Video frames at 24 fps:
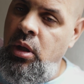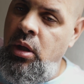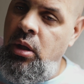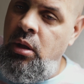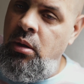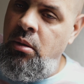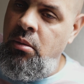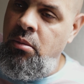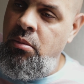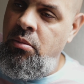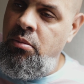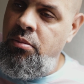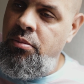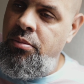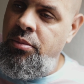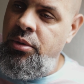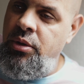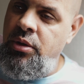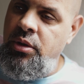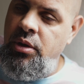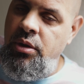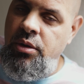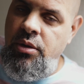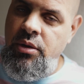in
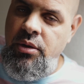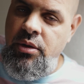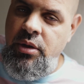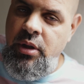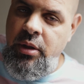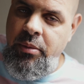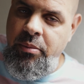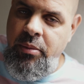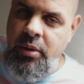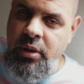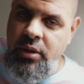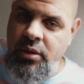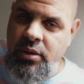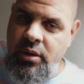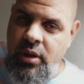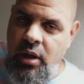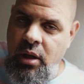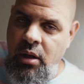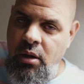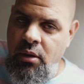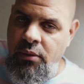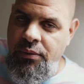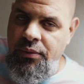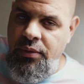positions like
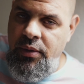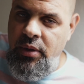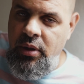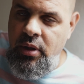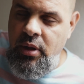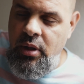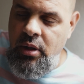myself,